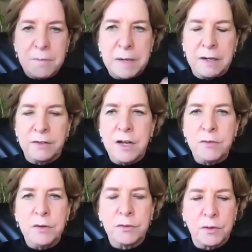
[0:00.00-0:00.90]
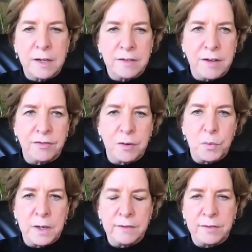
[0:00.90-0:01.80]
because no news organization
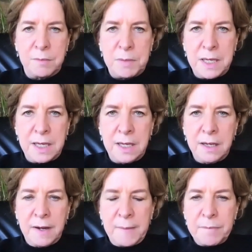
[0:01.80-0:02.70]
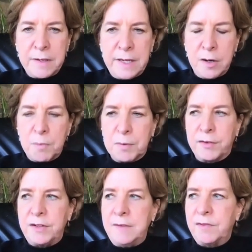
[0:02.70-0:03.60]
wants to be,
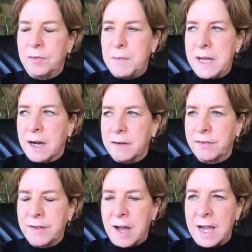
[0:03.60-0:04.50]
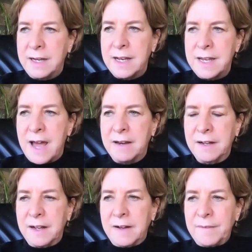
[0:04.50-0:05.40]
perceived as being on a side. And yet
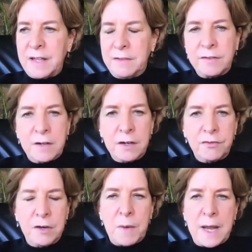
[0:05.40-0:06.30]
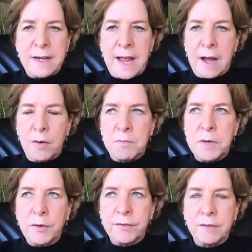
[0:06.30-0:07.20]
in this country right now,
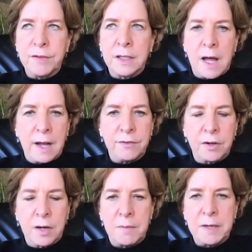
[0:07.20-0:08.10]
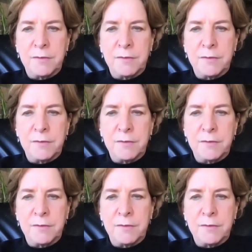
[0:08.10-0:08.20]
most of the lies are coming